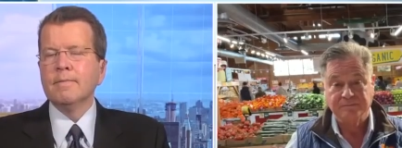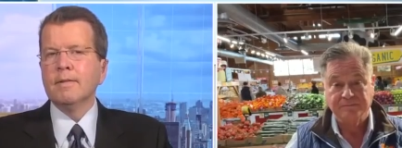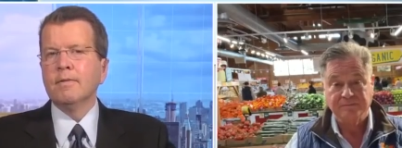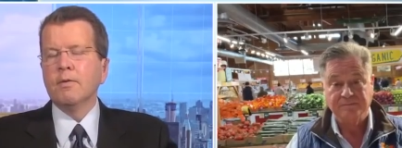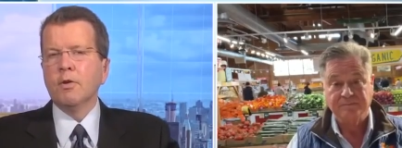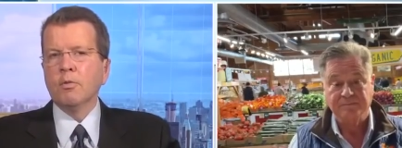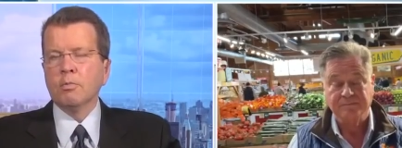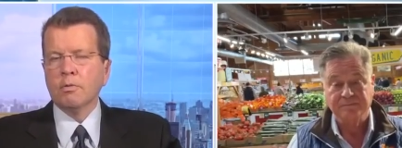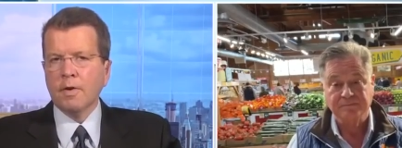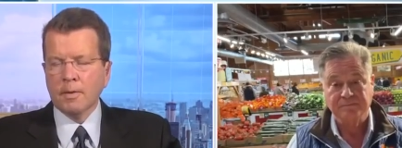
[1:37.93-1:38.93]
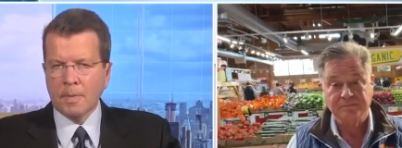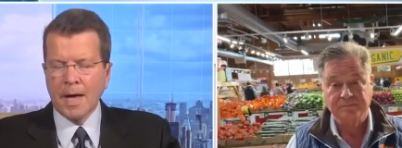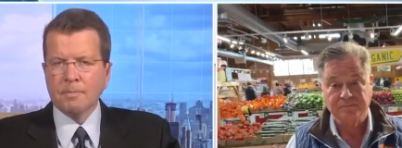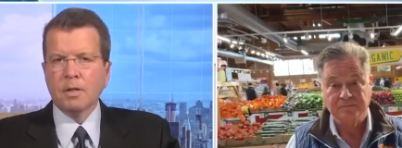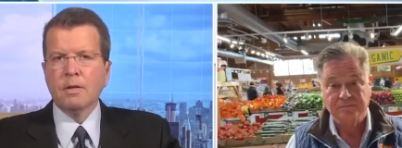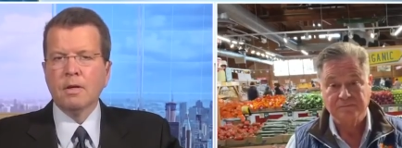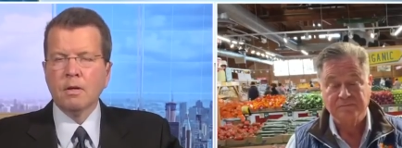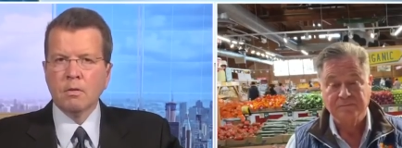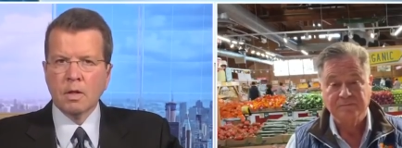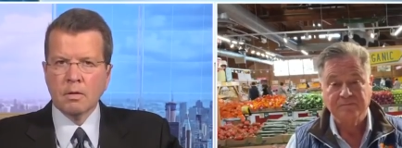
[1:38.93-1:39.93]
Speaker 1: you're, you're very popular,
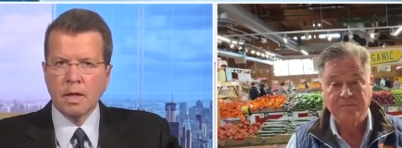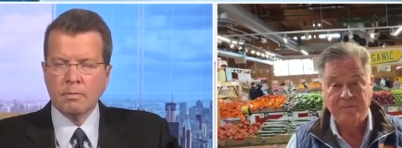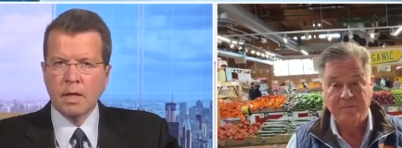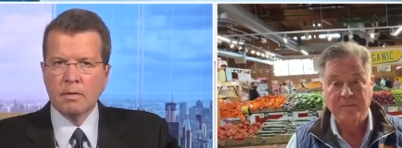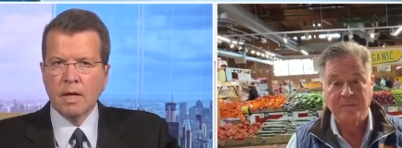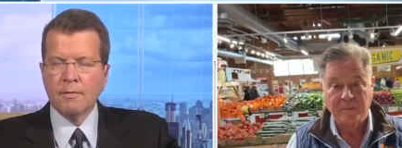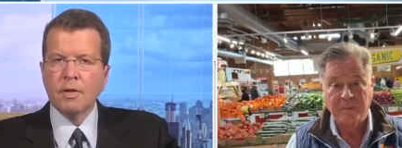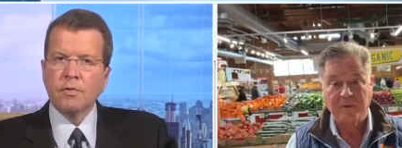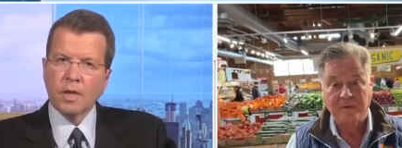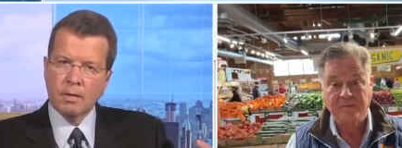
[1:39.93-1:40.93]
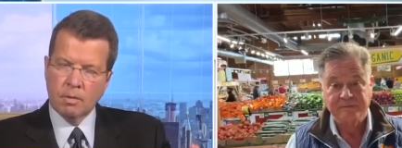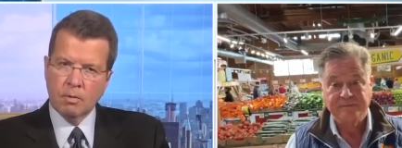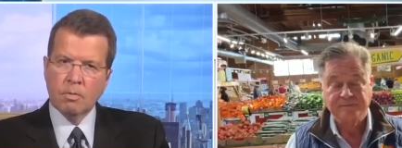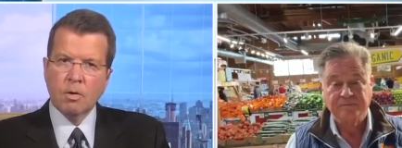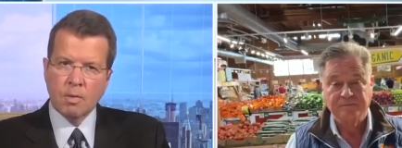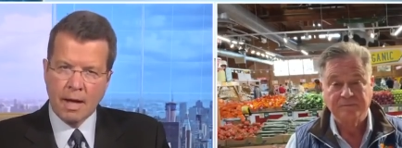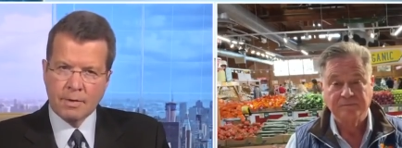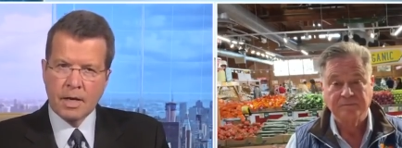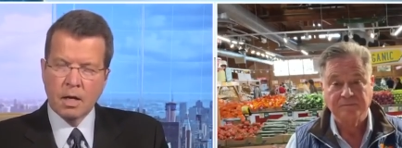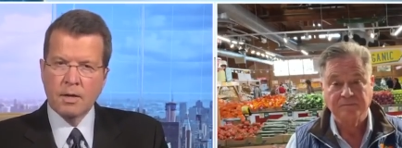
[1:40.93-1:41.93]
uh, and, and, and obviously you, you have
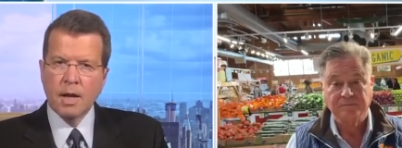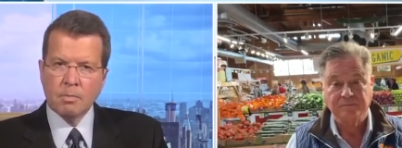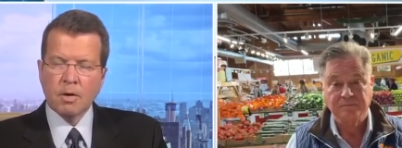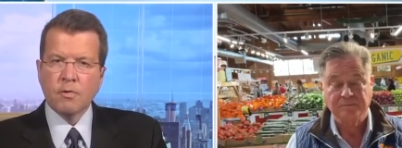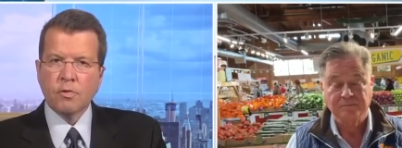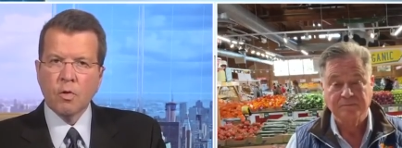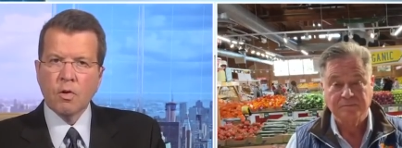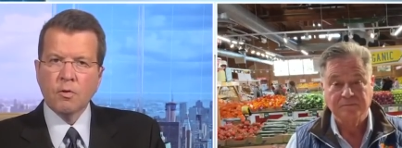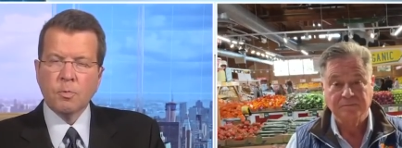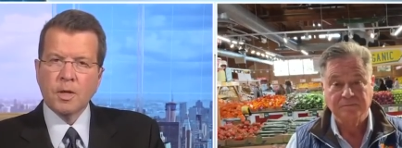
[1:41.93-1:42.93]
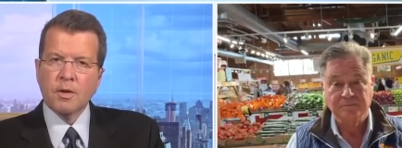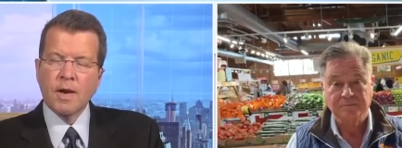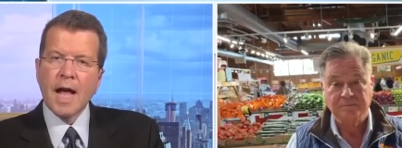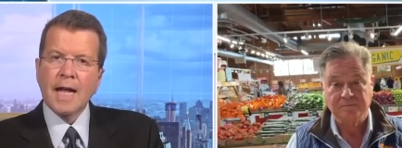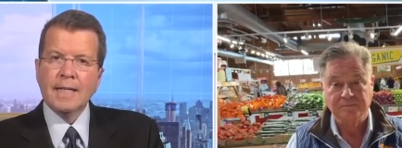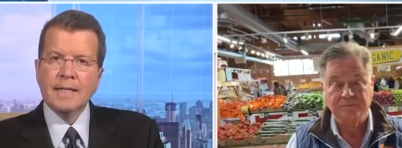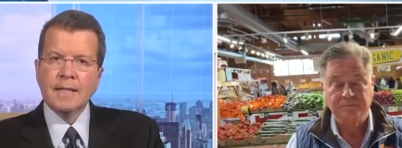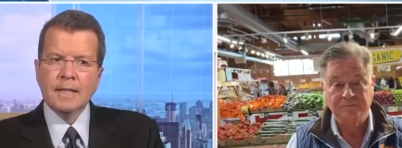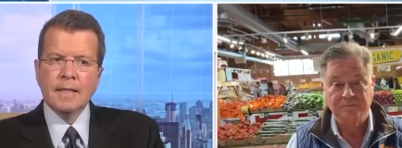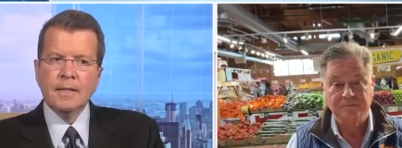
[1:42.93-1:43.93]
a, a number of stores, but you're not
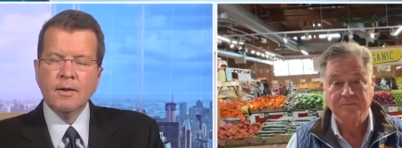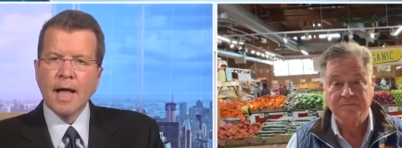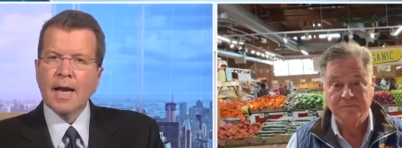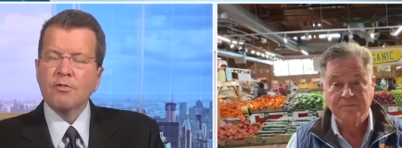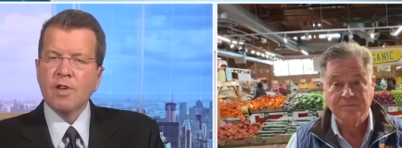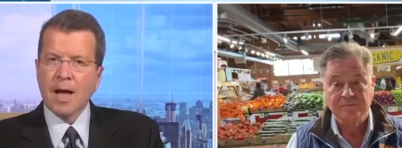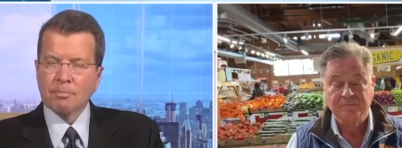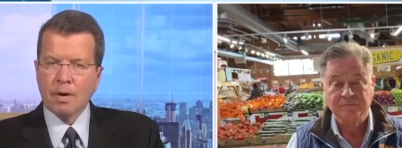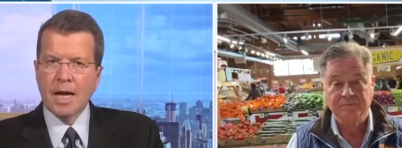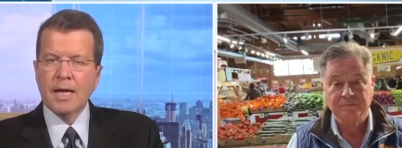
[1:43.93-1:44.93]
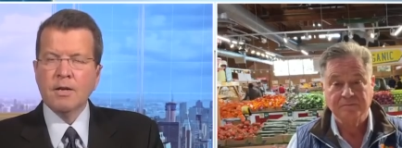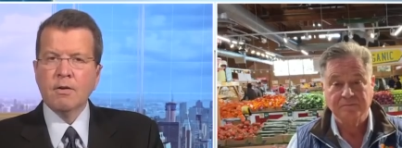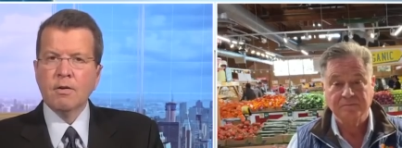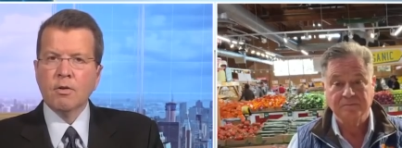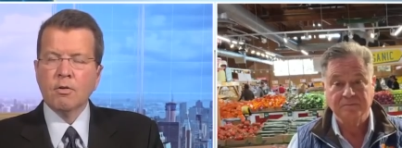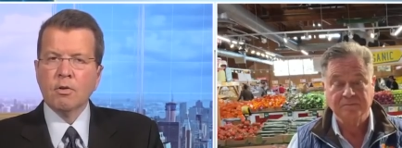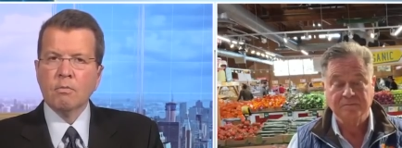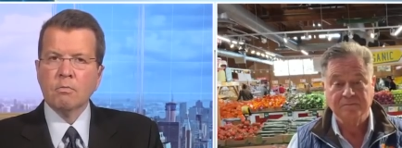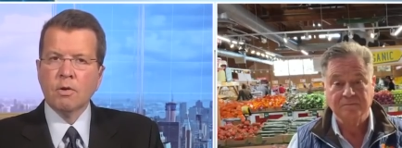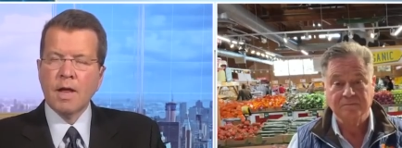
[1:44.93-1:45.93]
you're not a shop right you're, you're,
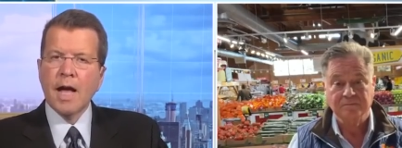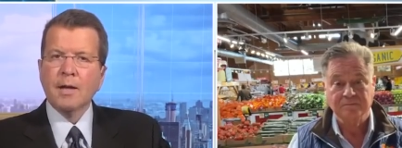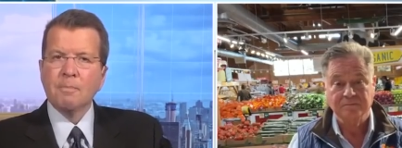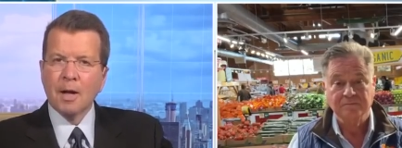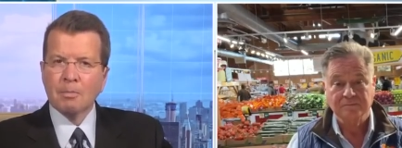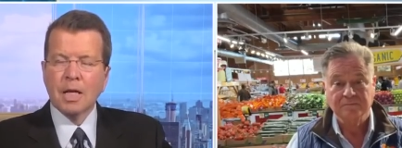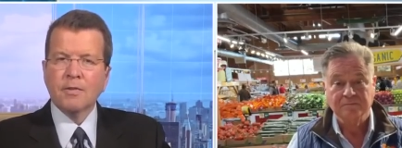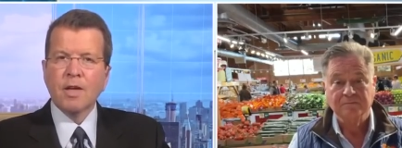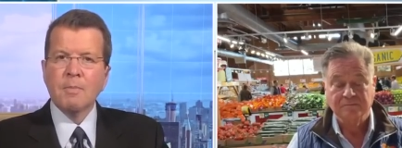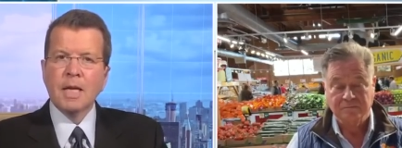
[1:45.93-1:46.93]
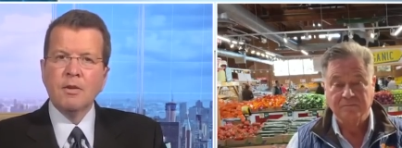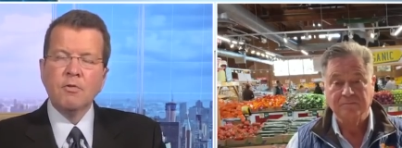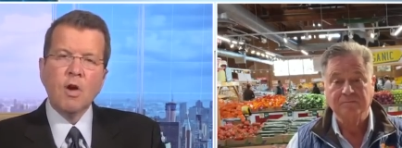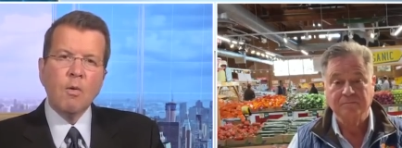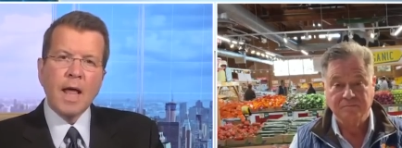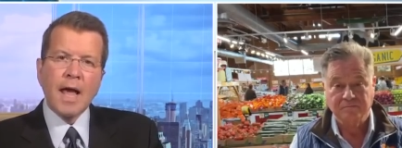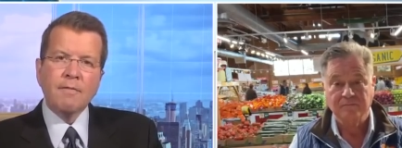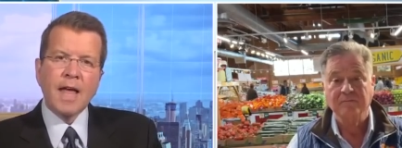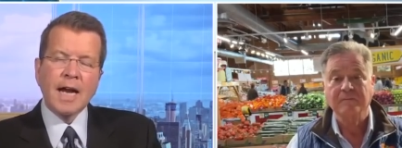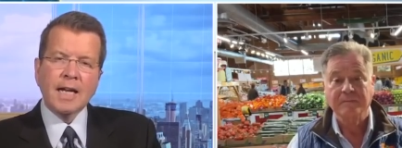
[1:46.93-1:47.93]
you're, you're not a Publix. I mean, you don't
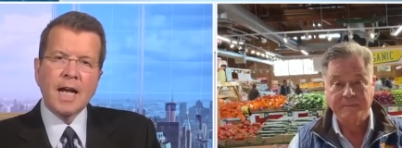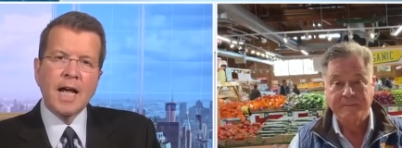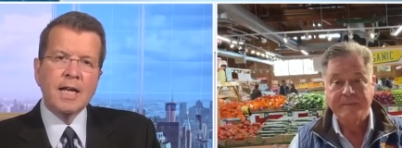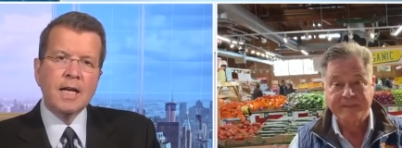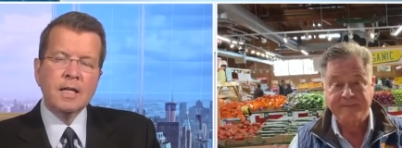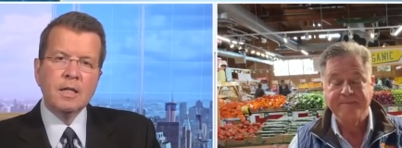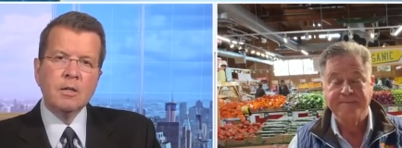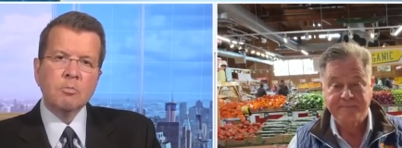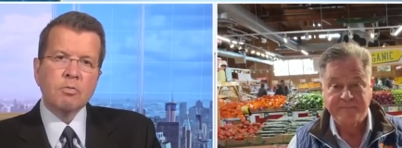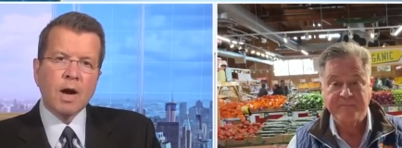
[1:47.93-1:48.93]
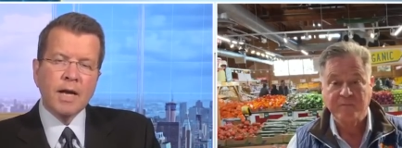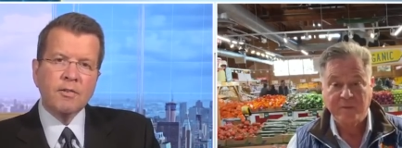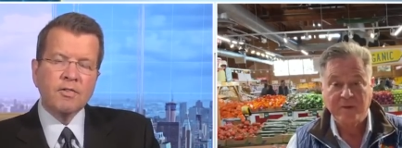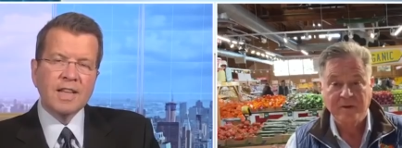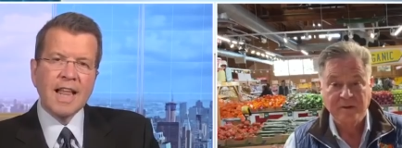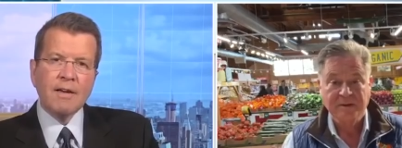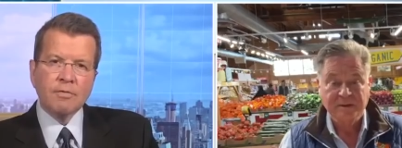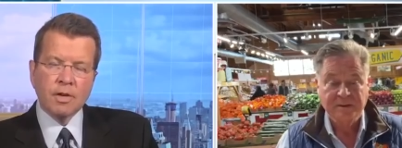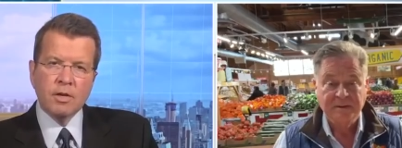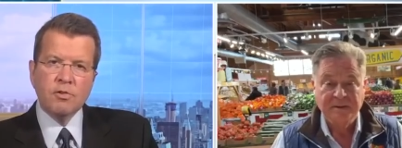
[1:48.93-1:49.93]
have that kind of price
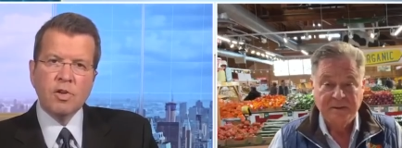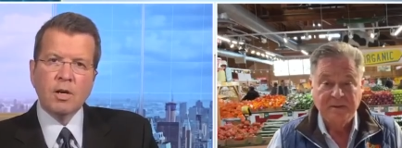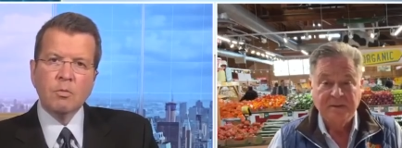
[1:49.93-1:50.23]
leverage.